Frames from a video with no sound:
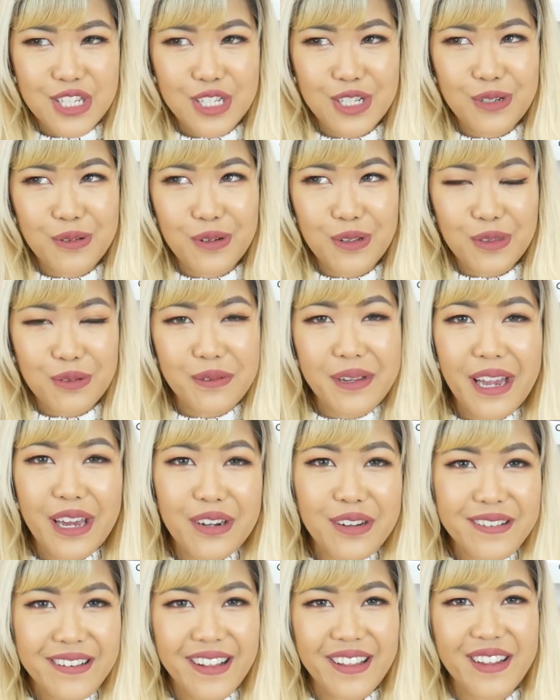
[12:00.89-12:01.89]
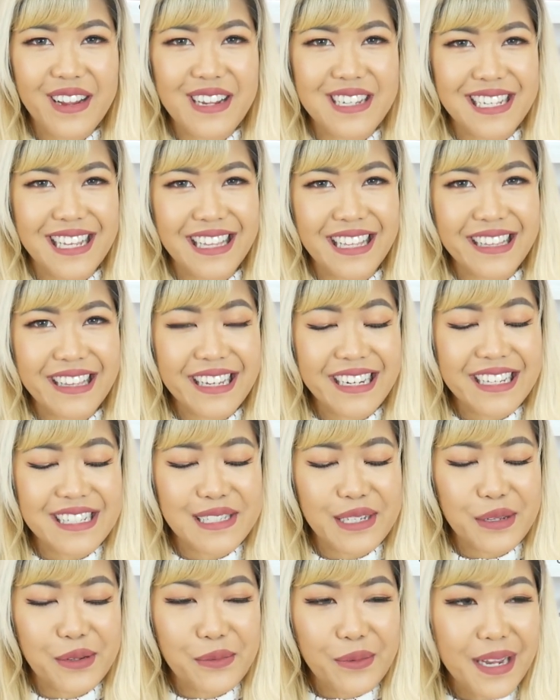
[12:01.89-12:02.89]
$200 or $300, I think that
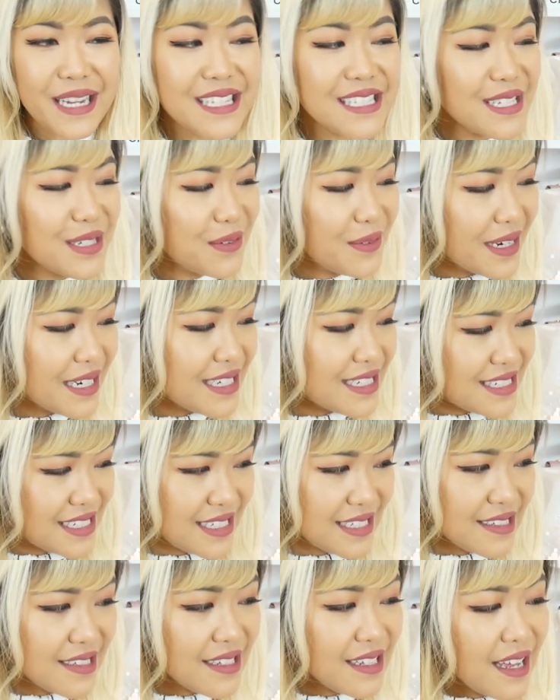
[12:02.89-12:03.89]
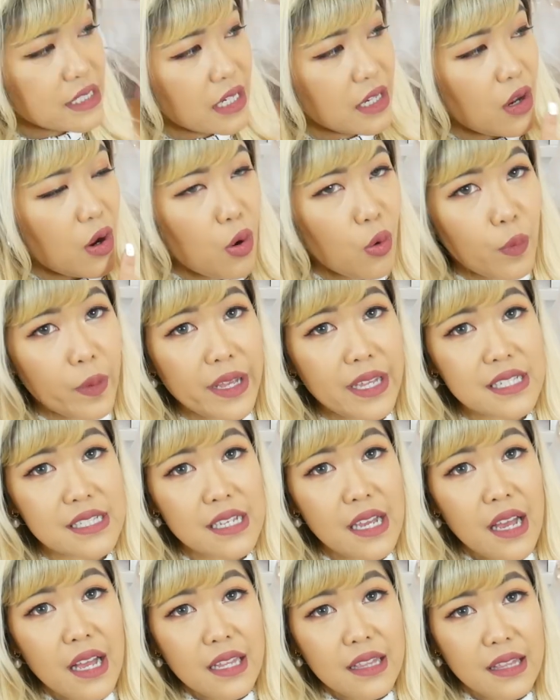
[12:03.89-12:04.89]
is a great deal. I always
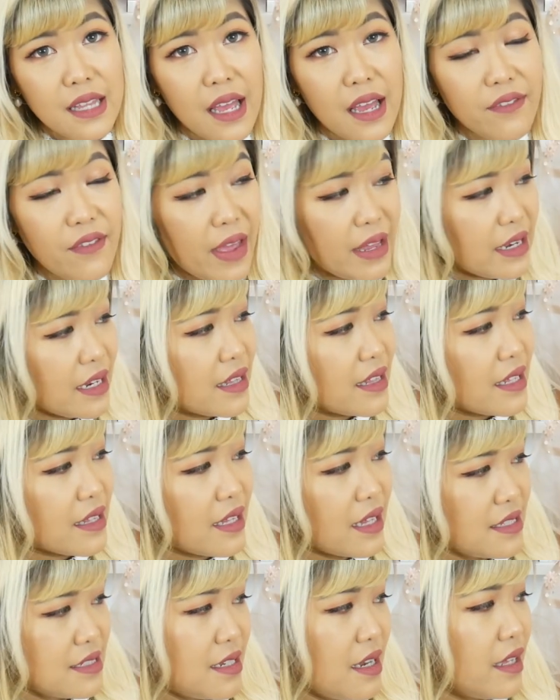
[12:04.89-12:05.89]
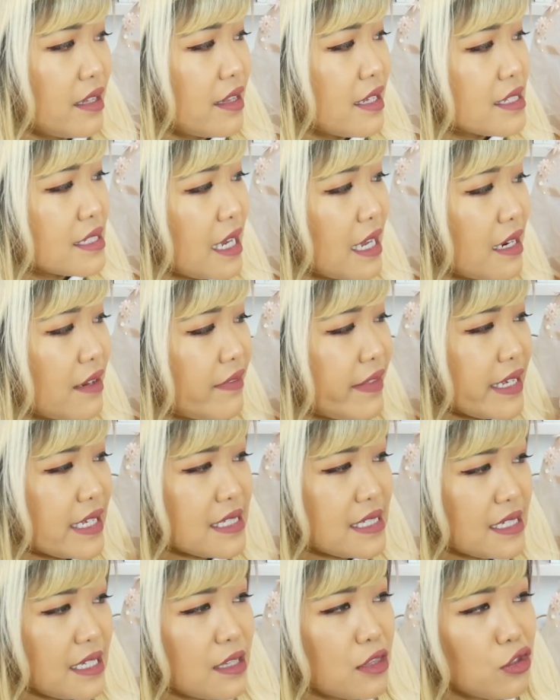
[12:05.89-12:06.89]
love anything that's got this kind of like
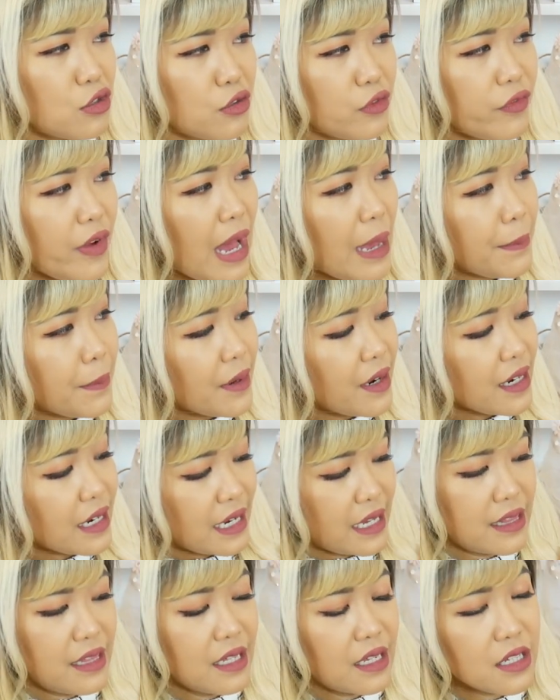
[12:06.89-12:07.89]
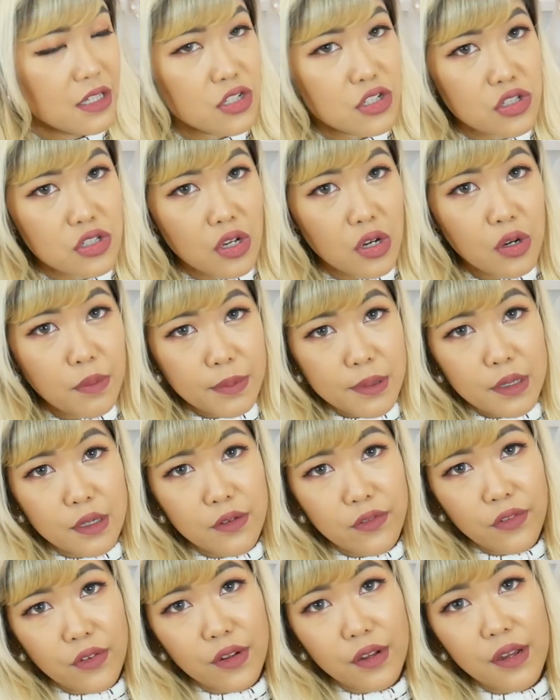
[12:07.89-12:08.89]
see-through fabric. I think it's so
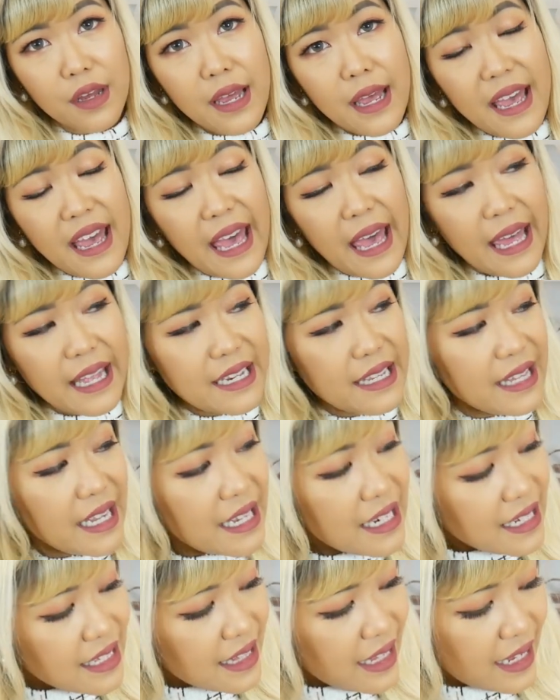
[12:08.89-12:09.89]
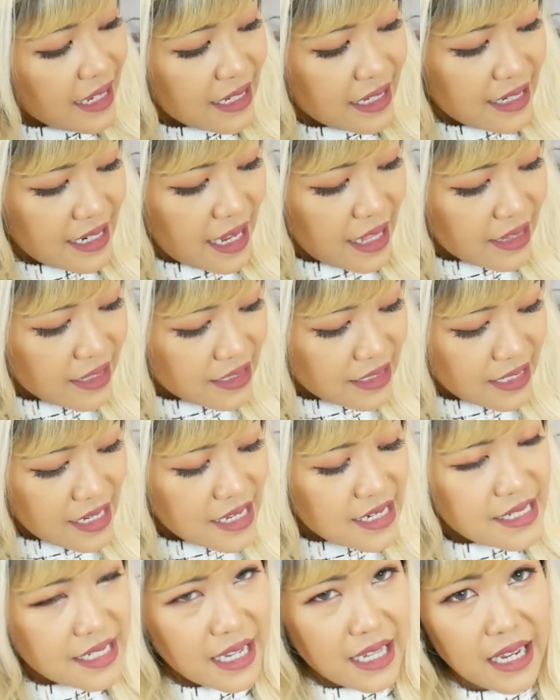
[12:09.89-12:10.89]
beautiful and ladylike and
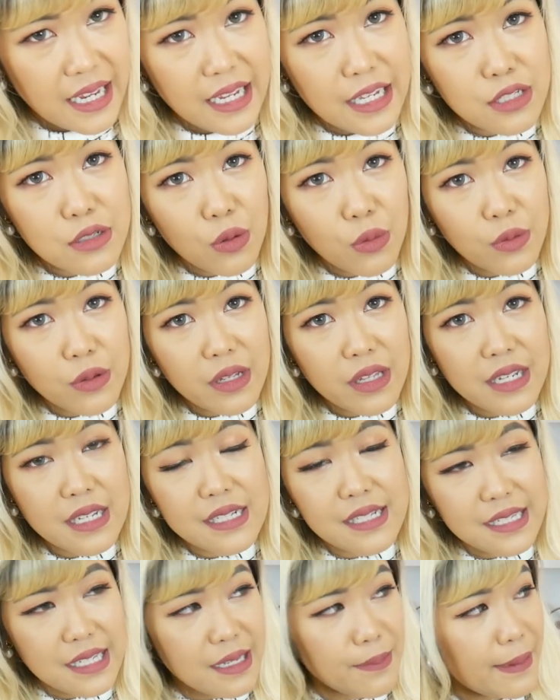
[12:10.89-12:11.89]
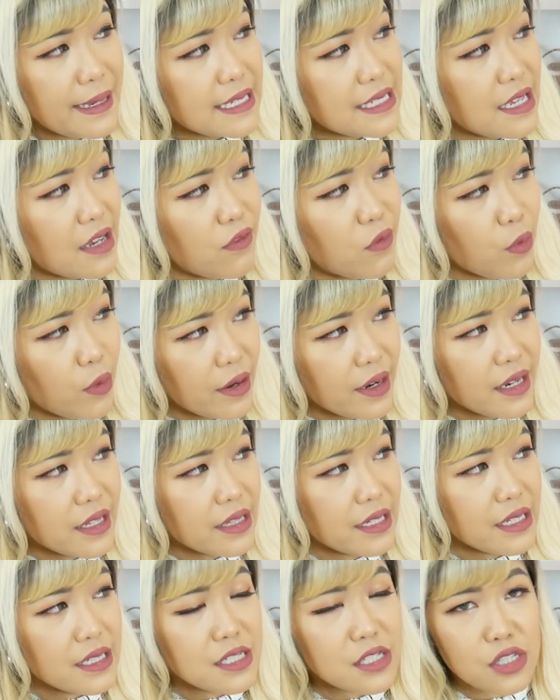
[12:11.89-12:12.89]
elegant, and I can totally see myself wearing
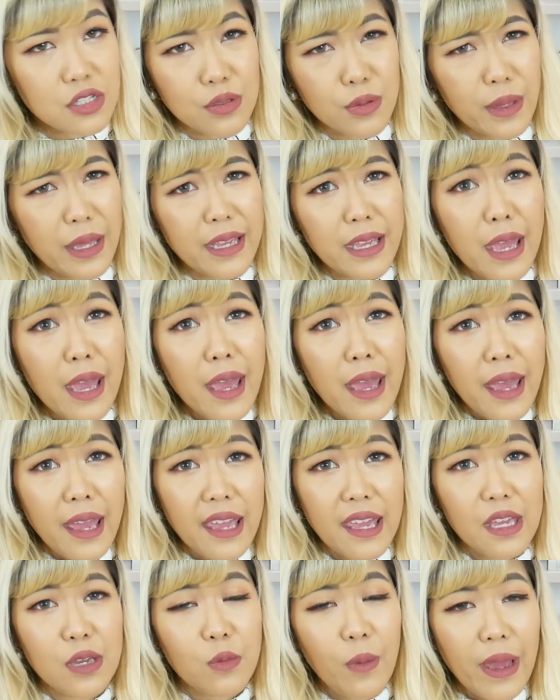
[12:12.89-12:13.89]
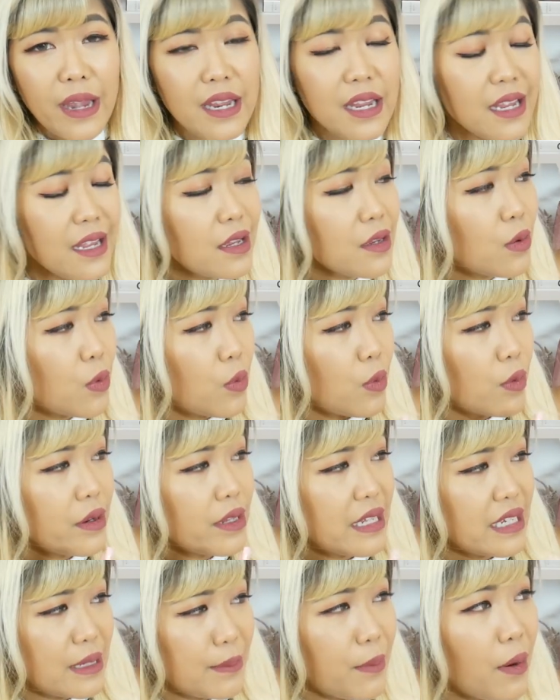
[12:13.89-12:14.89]
this to like a wedding or
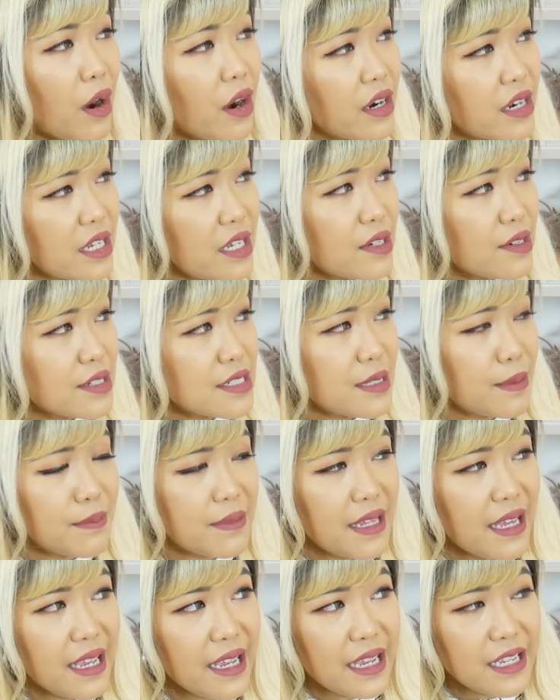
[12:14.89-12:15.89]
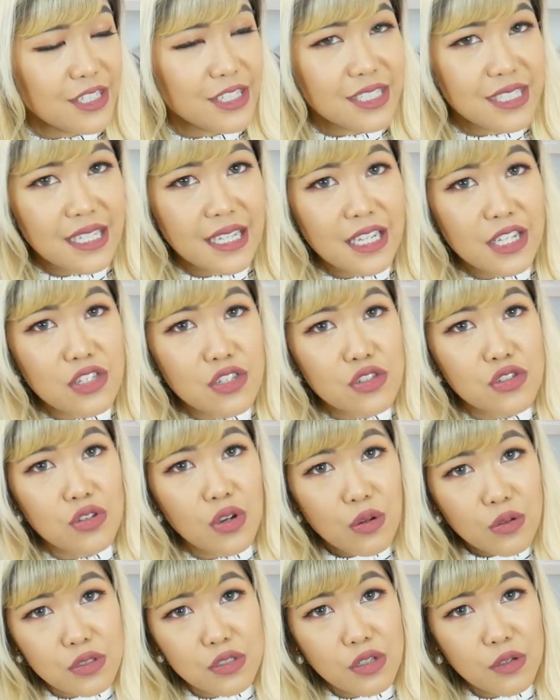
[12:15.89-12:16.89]
like a party or something. I just think it's
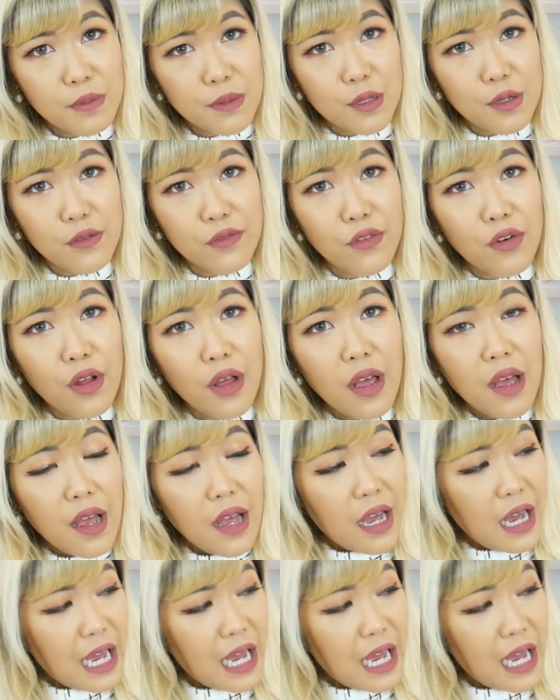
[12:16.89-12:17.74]
so, so beautiful.